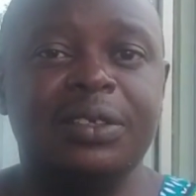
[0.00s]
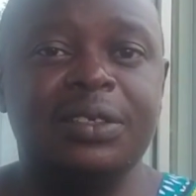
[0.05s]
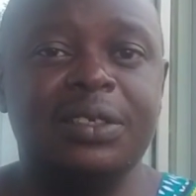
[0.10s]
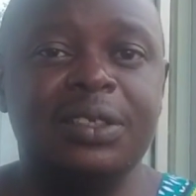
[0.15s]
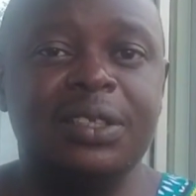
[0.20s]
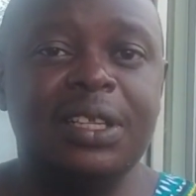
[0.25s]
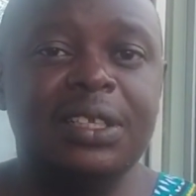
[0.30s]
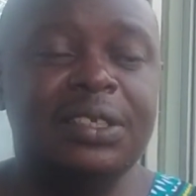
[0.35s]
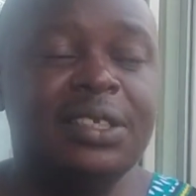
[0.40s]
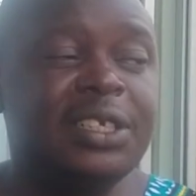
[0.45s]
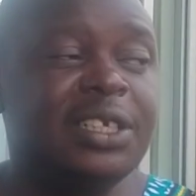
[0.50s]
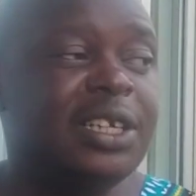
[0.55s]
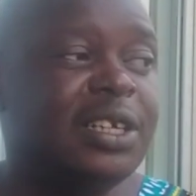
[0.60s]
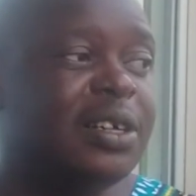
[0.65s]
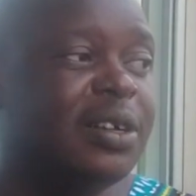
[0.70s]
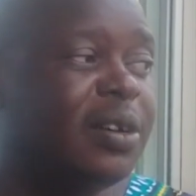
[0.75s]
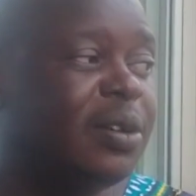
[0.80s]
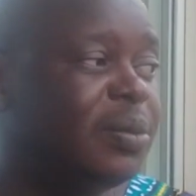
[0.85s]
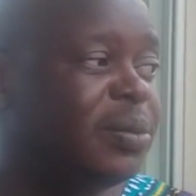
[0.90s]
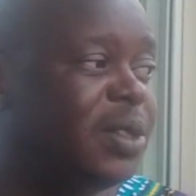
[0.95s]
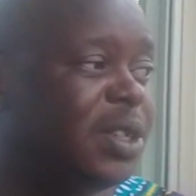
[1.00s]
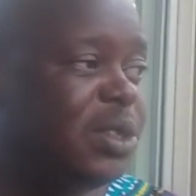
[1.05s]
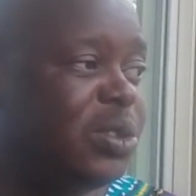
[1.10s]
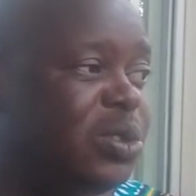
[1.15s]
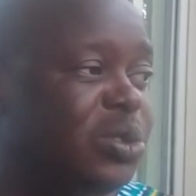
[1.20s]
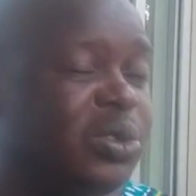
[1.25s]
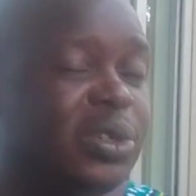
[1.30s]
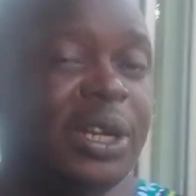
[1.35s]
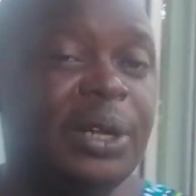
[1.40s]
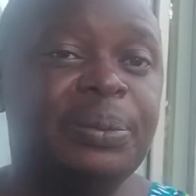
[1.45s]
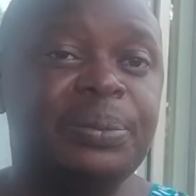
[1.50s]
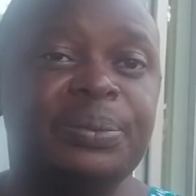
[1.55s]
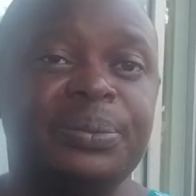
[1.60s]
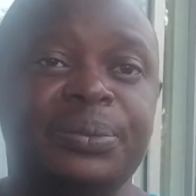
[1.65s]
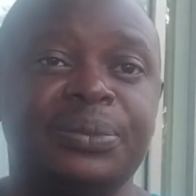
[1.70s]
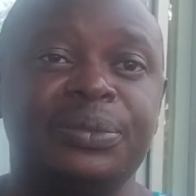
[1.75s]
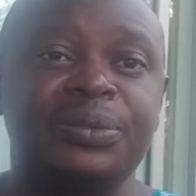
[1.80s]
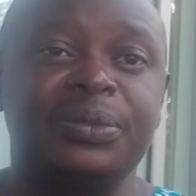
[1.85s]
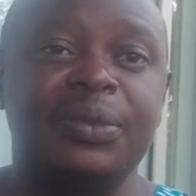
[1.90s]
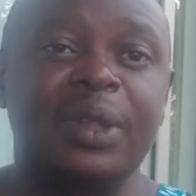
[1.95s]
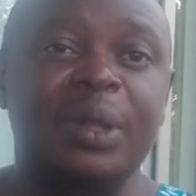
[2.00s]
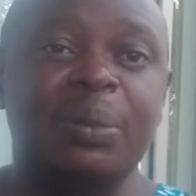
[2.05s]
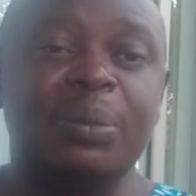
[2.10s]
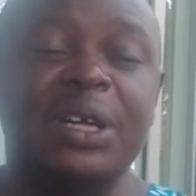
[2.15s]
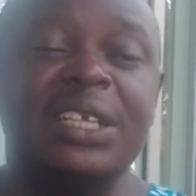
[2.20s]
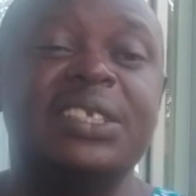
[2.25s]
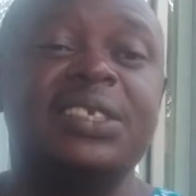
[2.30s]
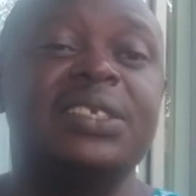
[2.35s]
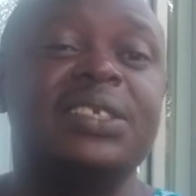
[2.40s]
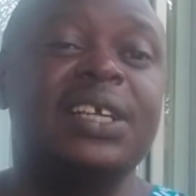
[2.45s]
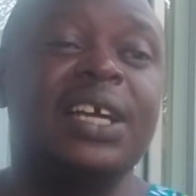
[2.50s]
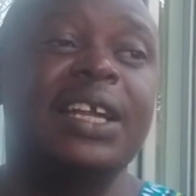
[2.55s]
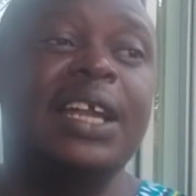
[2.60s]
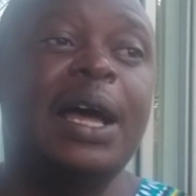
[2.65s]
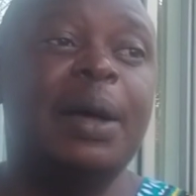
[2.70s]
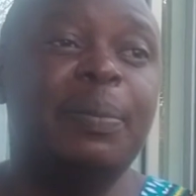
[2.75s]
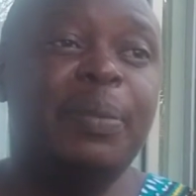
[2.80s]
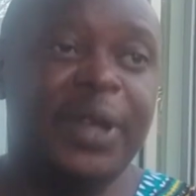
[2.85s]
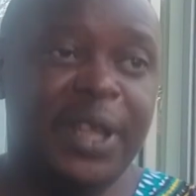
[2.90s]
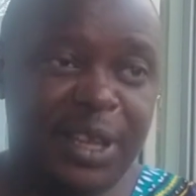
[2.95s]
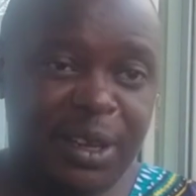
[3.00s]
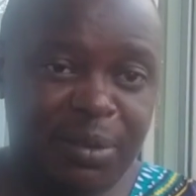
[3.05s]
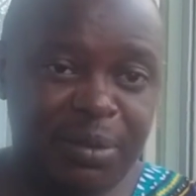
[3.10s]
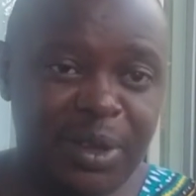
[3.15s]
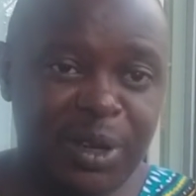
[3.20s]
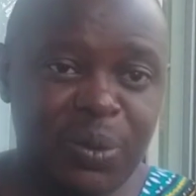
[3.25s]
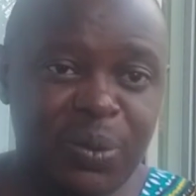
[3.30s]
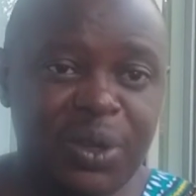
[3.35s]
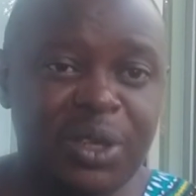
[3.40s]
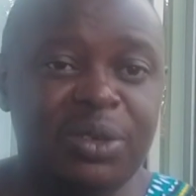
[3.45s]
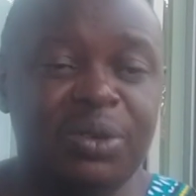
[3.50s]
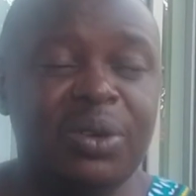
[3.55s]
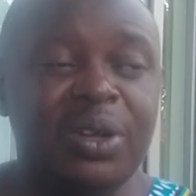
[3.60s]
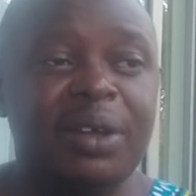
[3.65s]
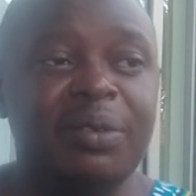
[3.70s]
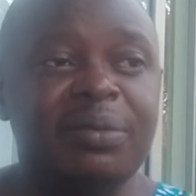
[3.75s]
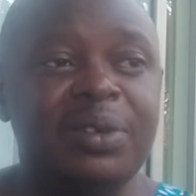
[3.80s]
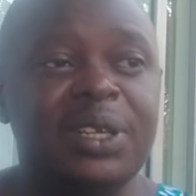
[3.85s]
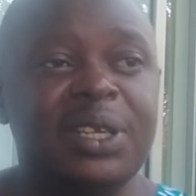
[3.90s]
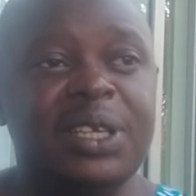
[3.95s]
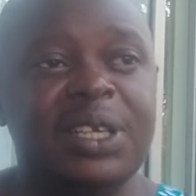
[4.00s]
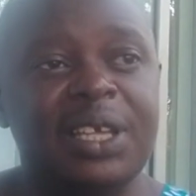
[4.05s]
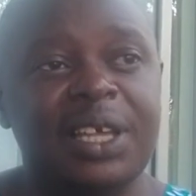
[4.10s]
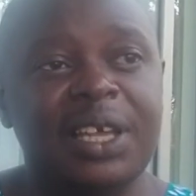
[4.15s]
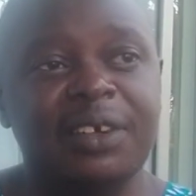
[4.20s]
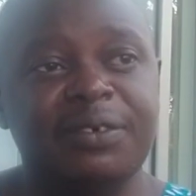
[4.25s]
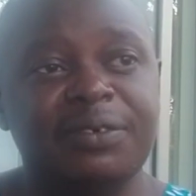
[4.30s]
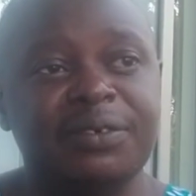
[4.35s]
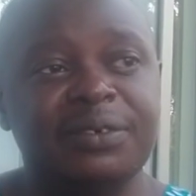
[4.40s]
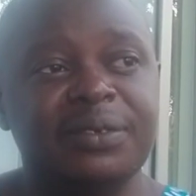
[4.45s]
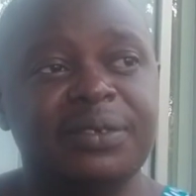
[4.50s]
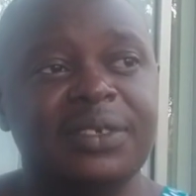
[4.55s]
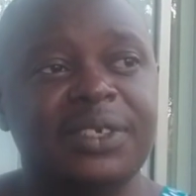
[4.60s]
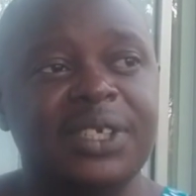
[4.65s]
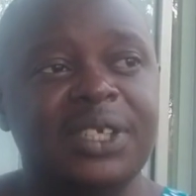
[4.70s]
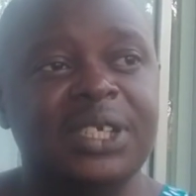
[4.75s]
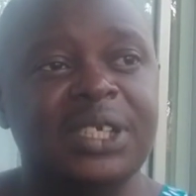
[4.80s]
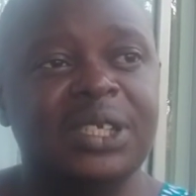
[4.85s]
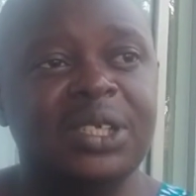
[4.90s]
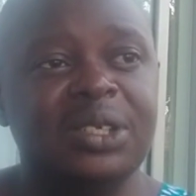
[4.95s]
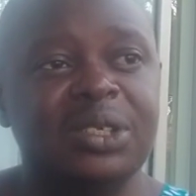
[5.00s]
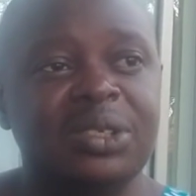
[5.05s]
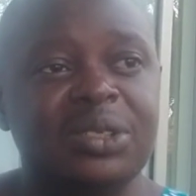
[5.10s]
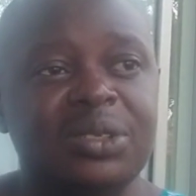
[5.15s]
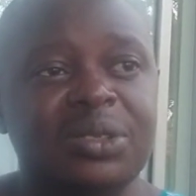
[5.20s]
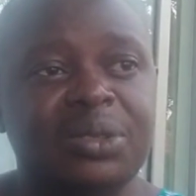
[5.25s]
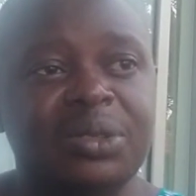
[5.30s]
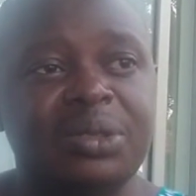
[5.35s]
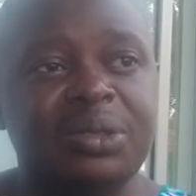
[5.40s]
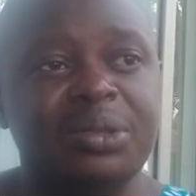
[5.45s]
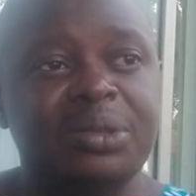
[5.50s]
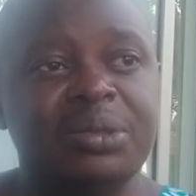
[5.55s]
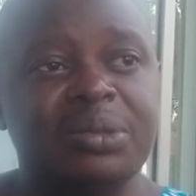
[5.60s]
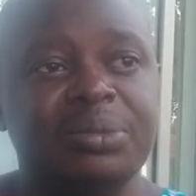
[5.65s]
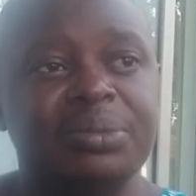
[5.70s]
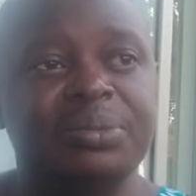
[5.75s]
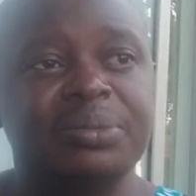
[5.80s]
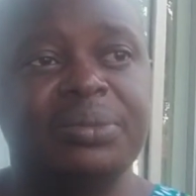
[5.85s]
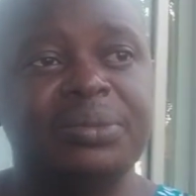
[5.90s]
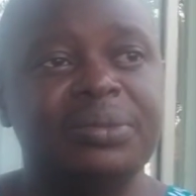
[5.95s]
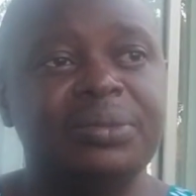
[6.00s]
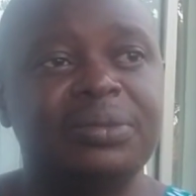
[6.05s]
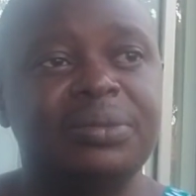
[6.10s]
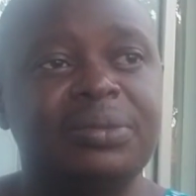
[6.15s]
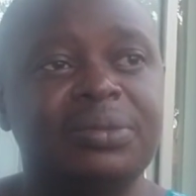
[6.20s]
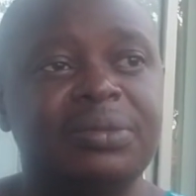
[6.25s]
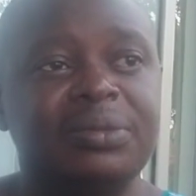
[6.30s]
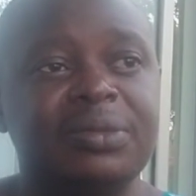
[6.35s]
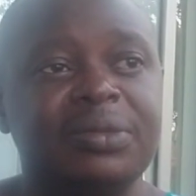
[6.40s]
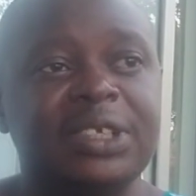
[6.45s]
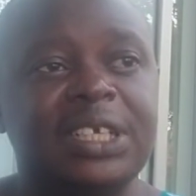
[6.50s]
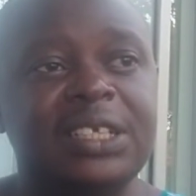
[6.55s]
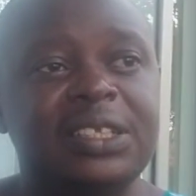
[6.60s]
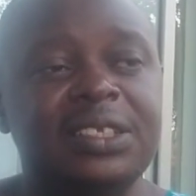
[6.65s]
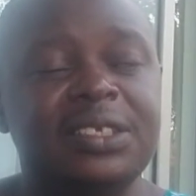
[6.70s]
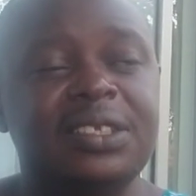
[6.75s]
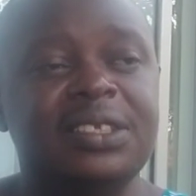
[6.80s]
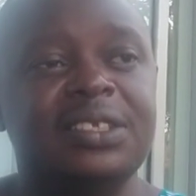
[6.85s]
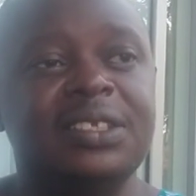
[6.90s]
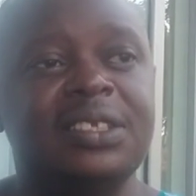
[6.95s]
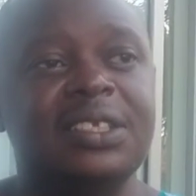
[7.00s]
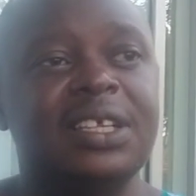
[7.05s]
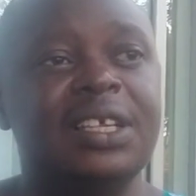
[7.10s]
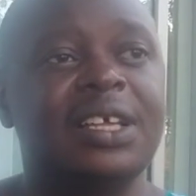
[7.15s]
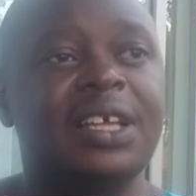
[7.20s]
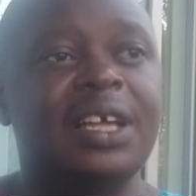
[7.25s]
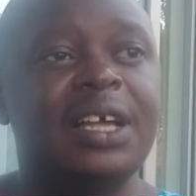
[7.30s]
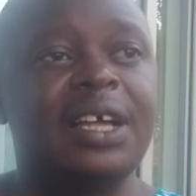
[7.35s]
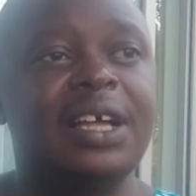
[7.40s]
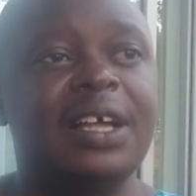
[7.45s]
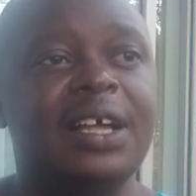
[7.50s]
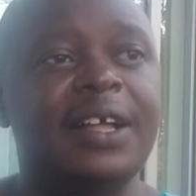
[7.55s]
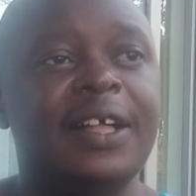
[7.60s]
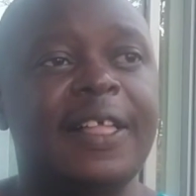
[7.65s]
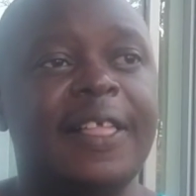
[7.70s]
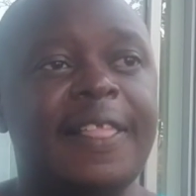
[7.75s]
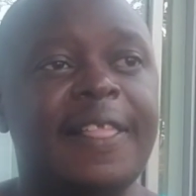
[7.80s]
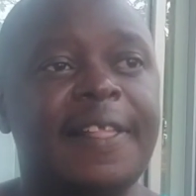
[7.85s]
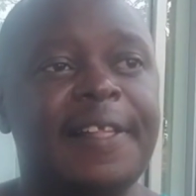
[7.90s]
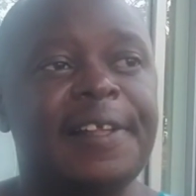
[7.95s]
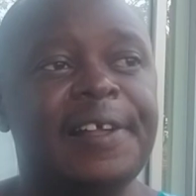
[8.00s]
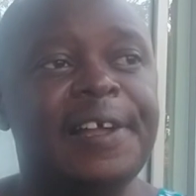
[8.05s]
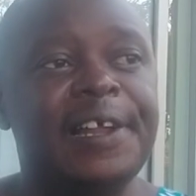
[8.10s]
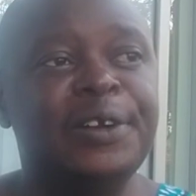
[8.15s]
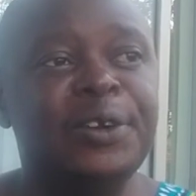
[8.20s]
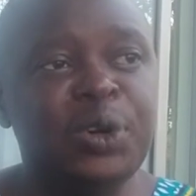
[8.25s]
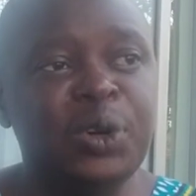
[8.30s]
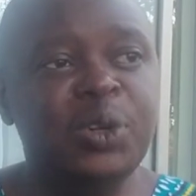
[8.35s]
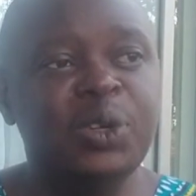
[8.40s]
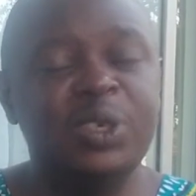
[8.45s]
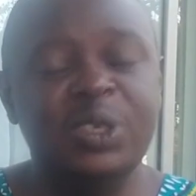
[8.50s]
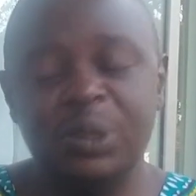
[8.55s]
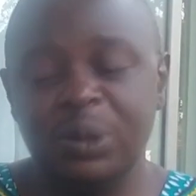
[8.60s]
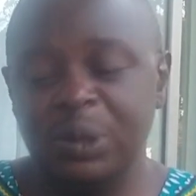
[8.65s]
the tear of the dura, but it can happen even when you are very careful. So this is a known